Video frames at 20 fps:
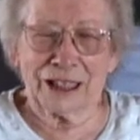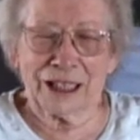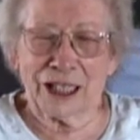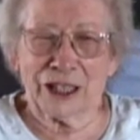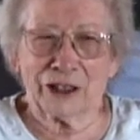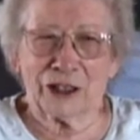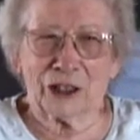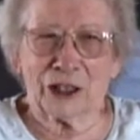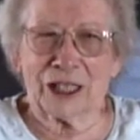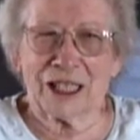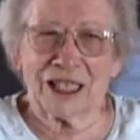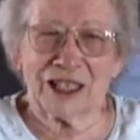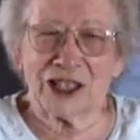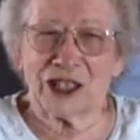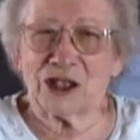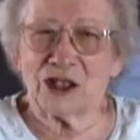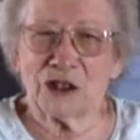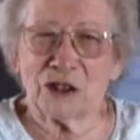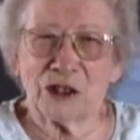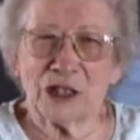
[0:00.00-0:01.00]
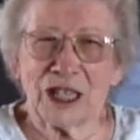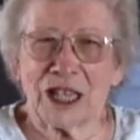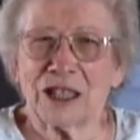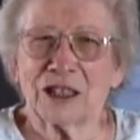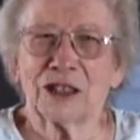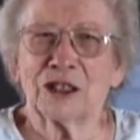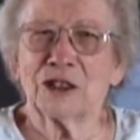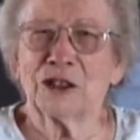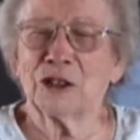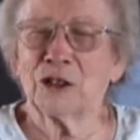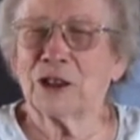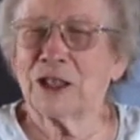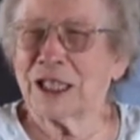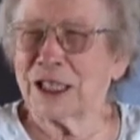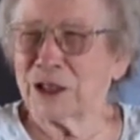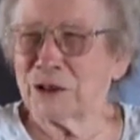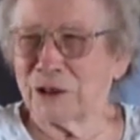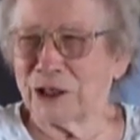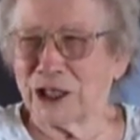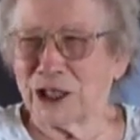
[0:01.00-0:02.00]
younger kids and too young to do
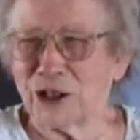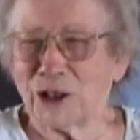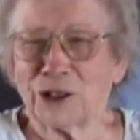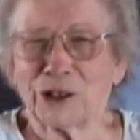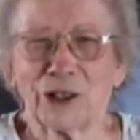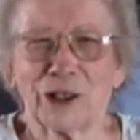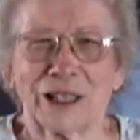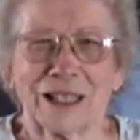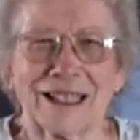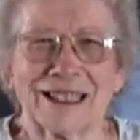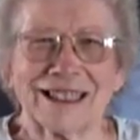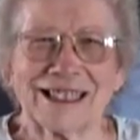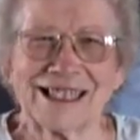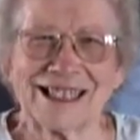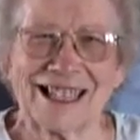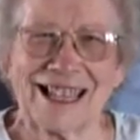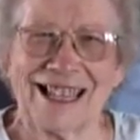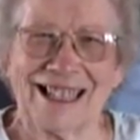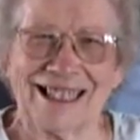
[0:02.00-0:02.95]
things with the older kids.